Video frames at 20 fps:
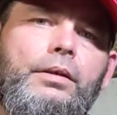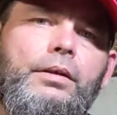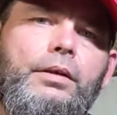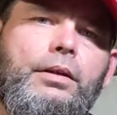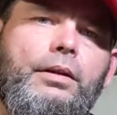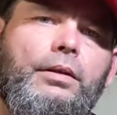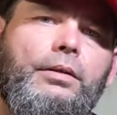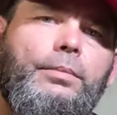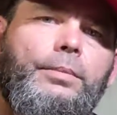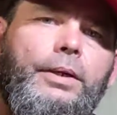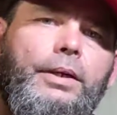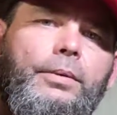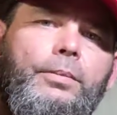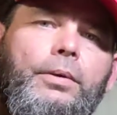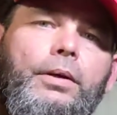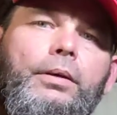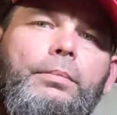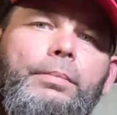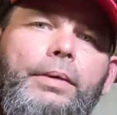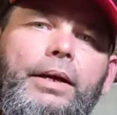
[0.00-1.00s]
Hello everybody,
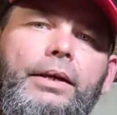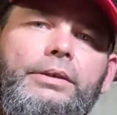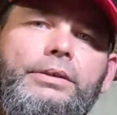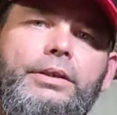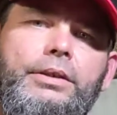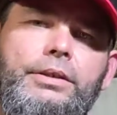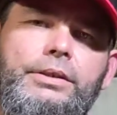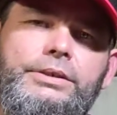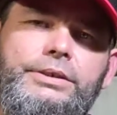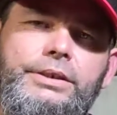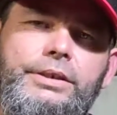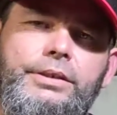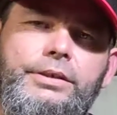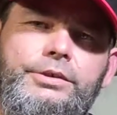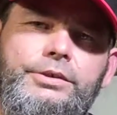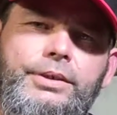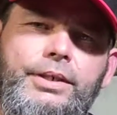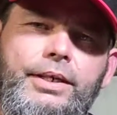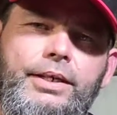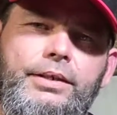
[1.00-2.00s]
welcome back to RC on
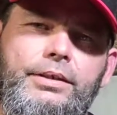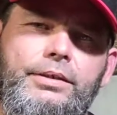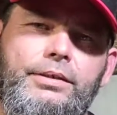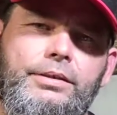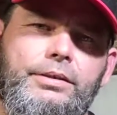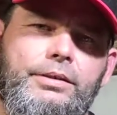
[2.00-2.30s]
Track.